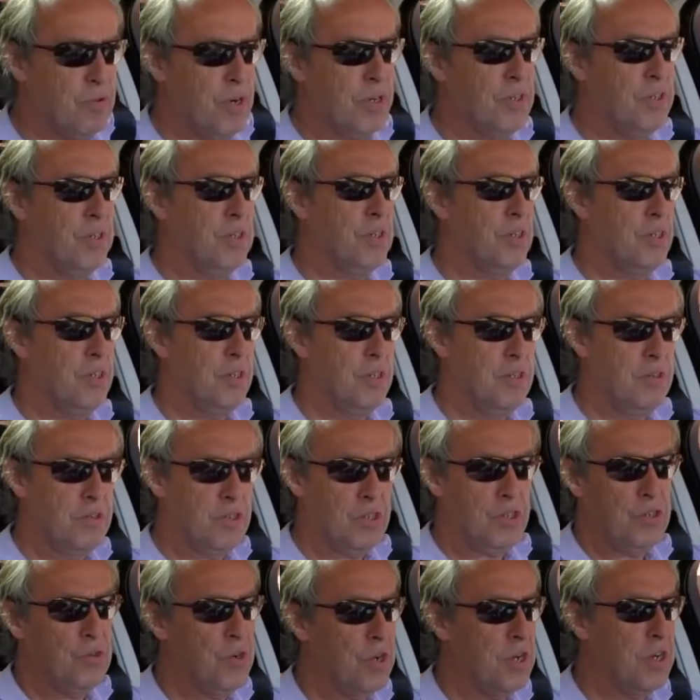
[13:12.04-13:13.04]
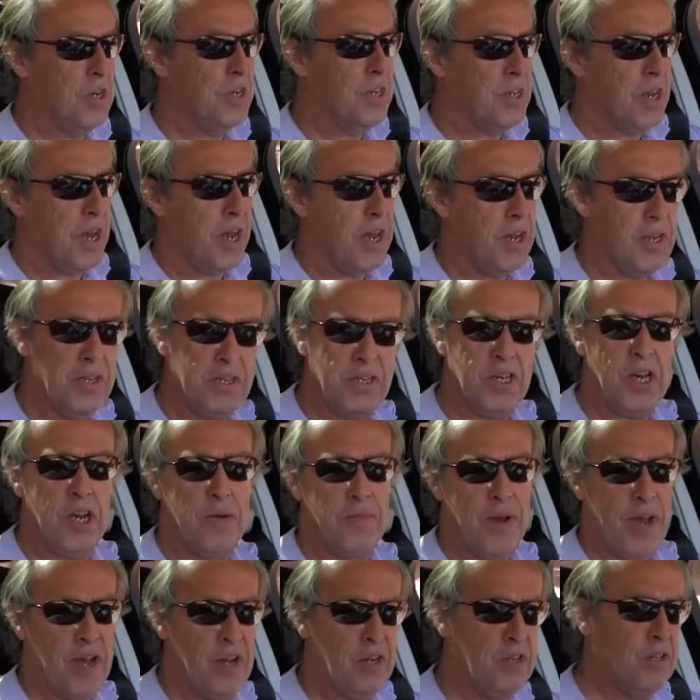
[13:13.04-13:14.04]
press it the screen again to
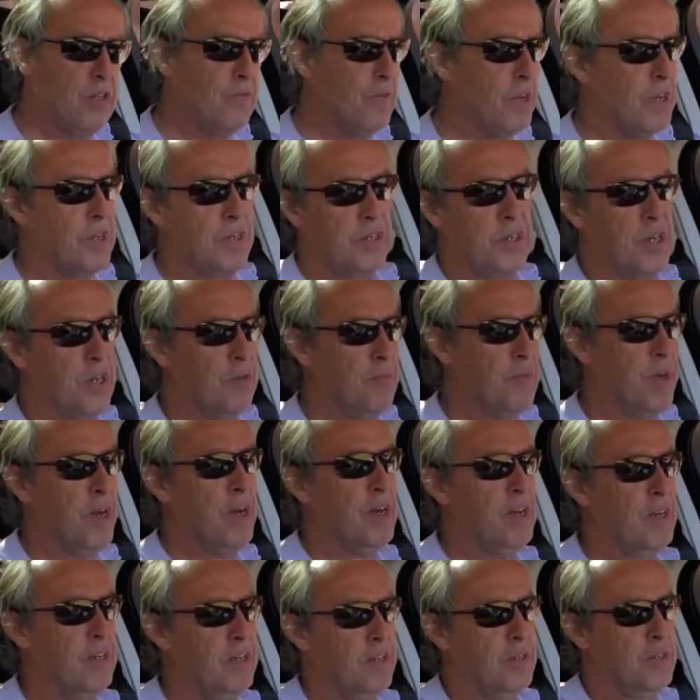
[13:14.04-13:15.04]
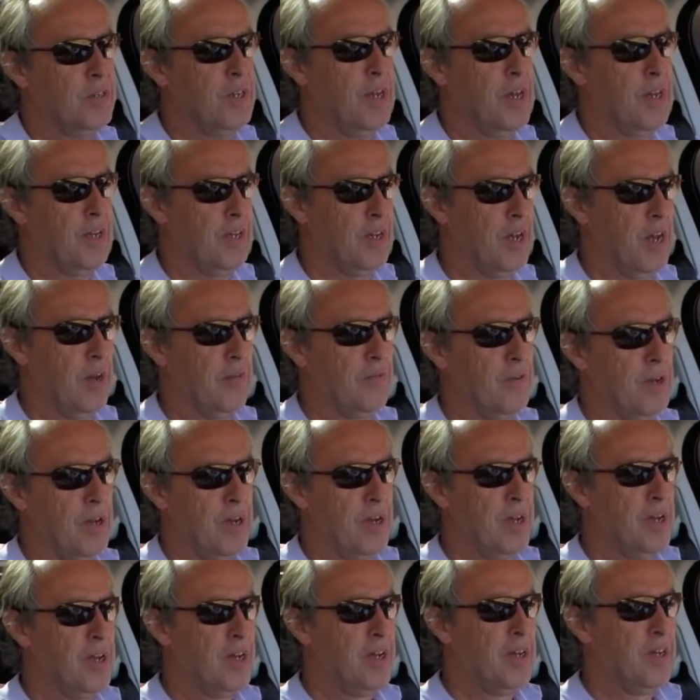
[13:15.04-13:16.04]
come out of it to go back in the sat
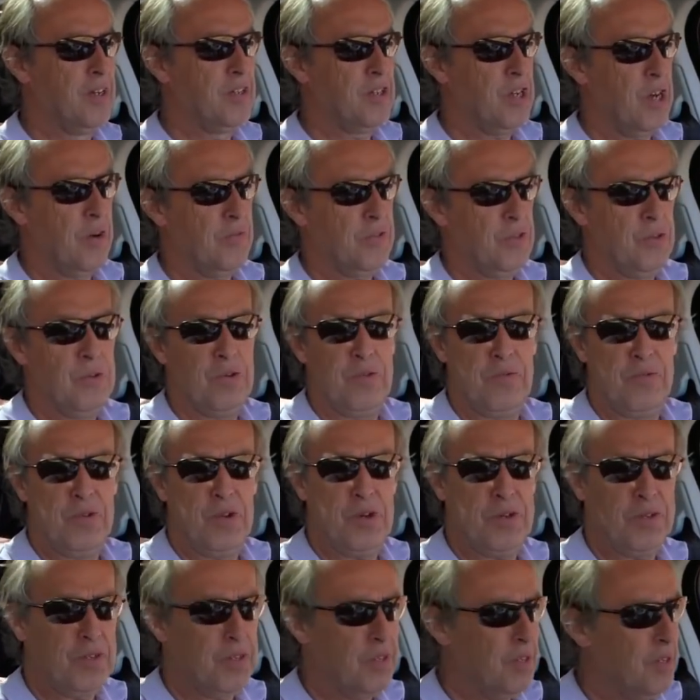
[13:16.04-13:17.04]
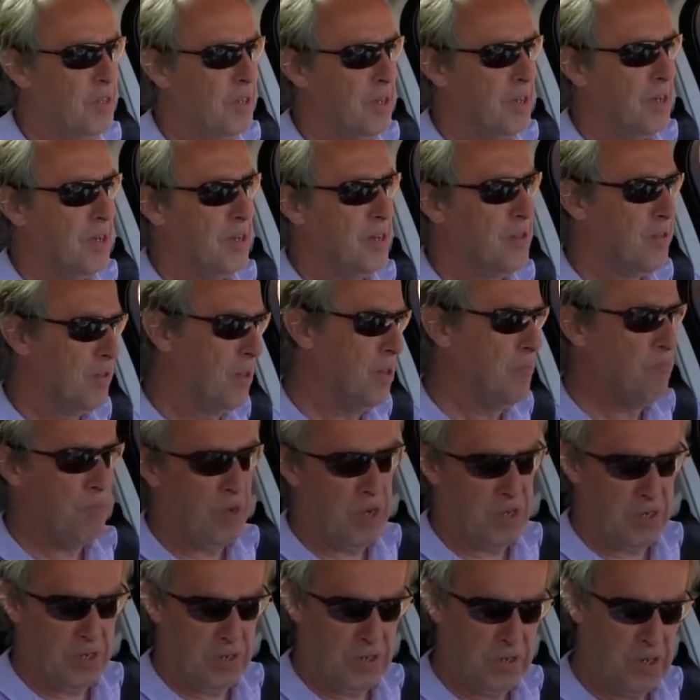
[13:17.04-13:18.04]
nav. So I've sort of lost
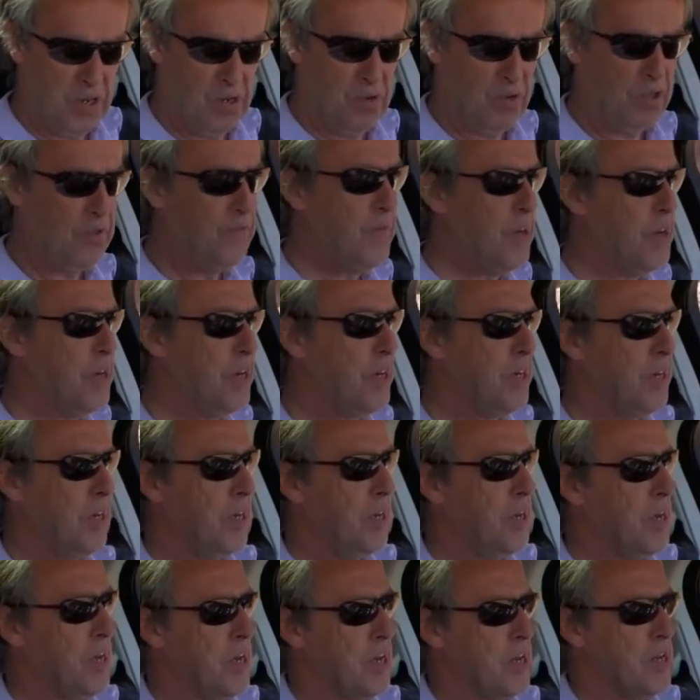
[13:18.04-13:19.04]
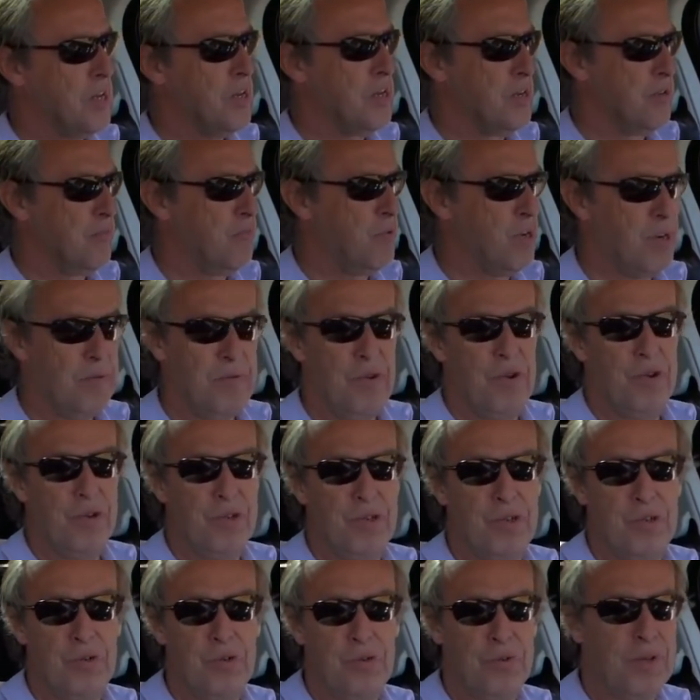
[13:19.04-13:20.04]
buttons. It looks very clean, but I'm not
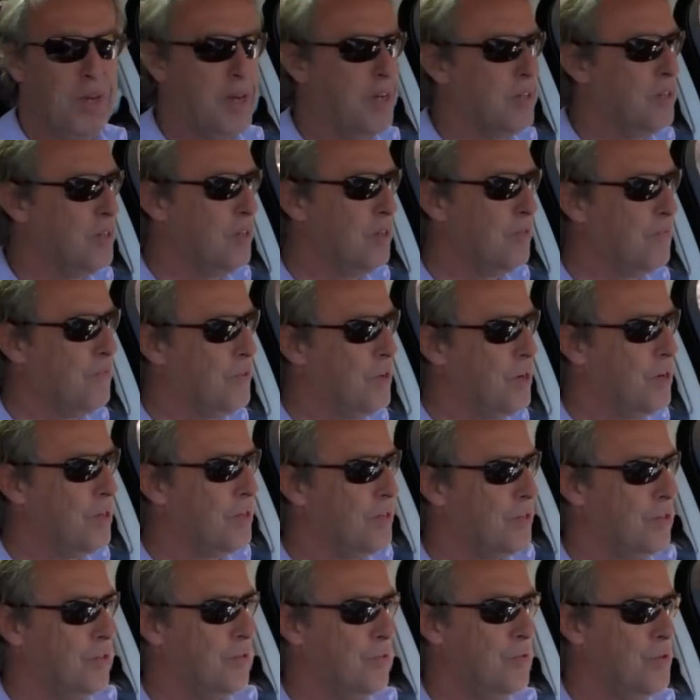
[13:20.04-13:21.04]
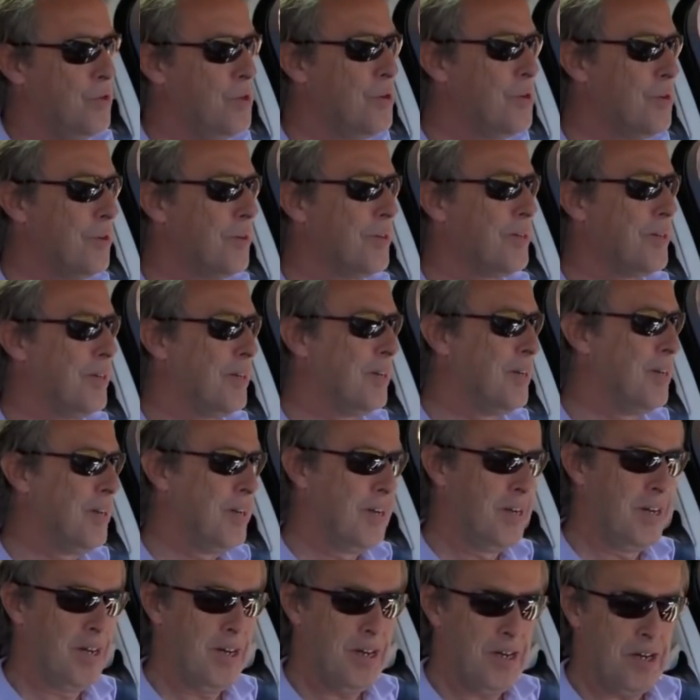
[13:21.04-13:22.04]
sure that's an advance or not.
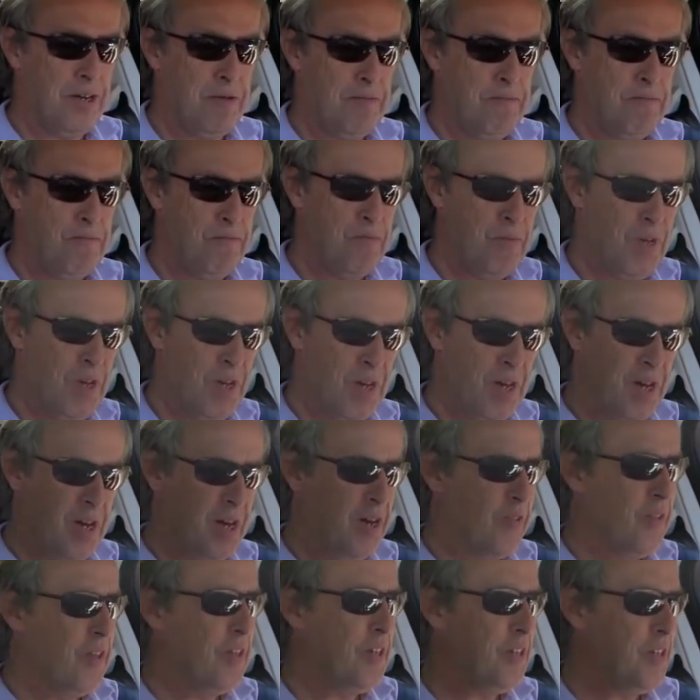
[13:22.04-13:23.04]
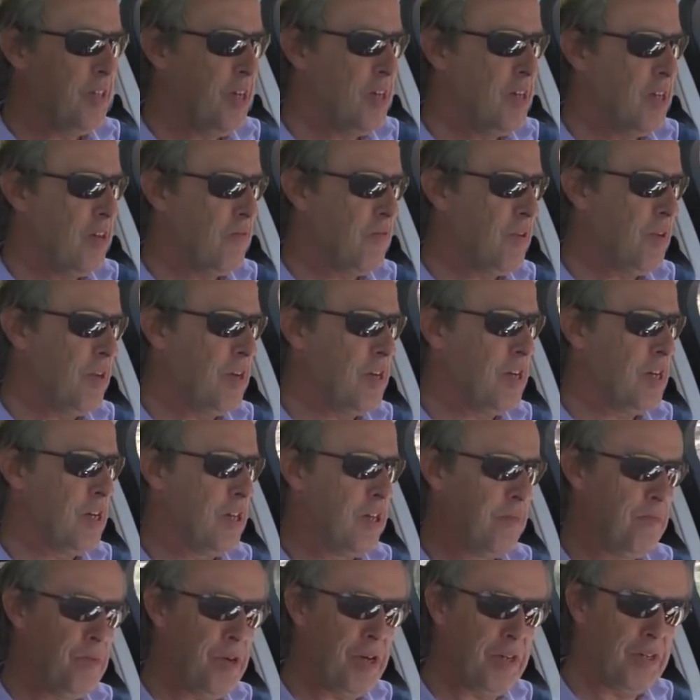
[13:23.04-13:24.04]
Um, and they say they've cleaned
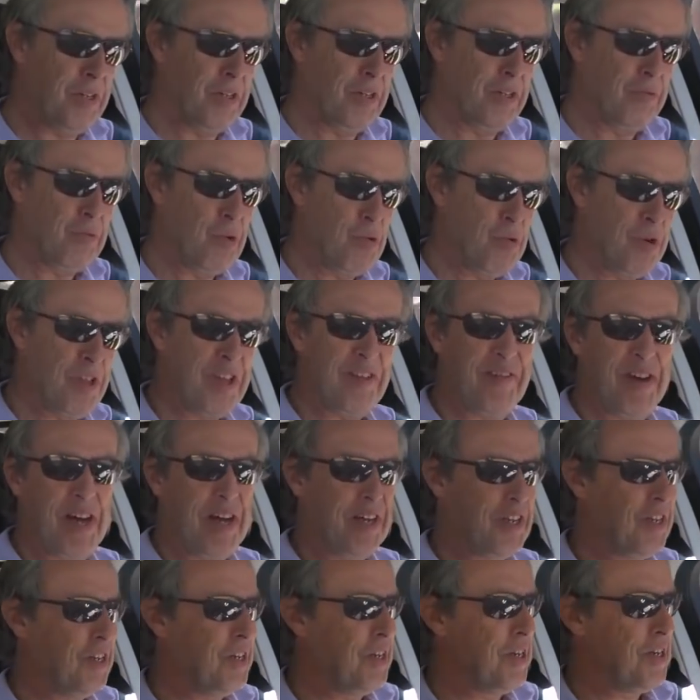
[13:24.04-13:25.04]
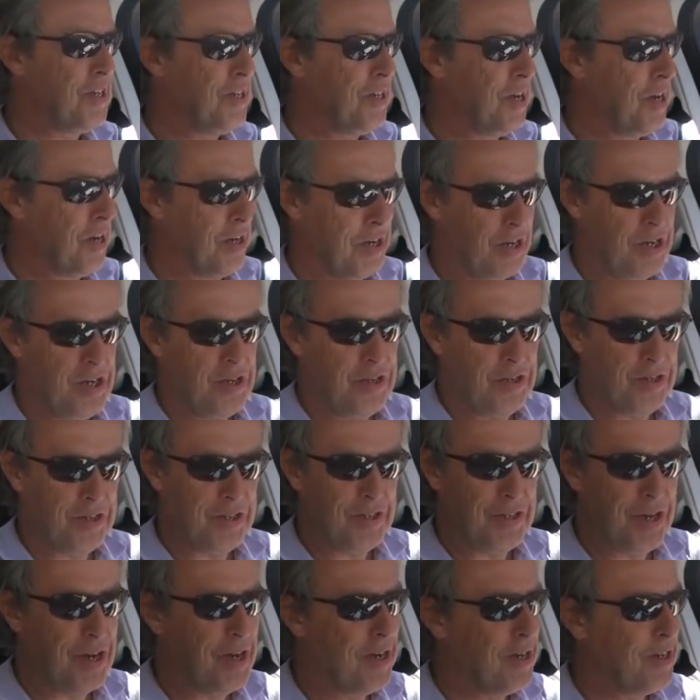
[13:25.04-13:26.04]
up the buttons, but what they've actually done, either
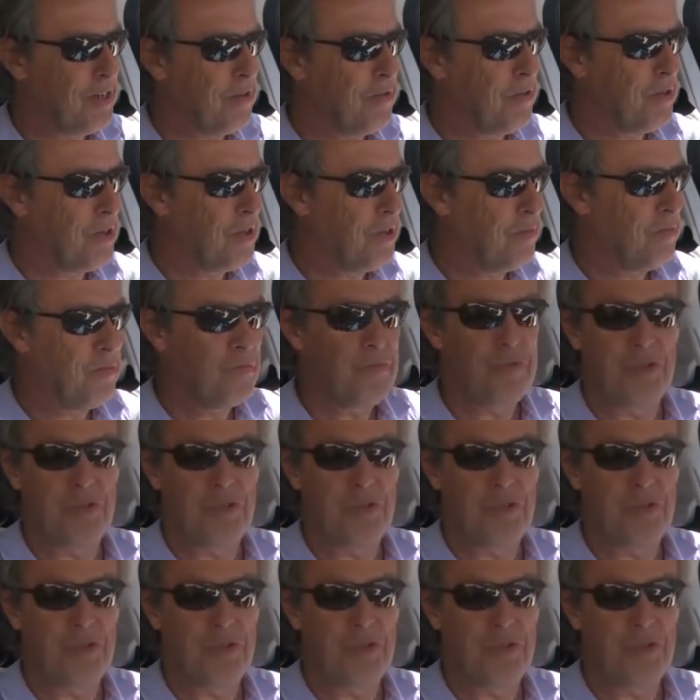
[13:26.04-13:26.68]
side of the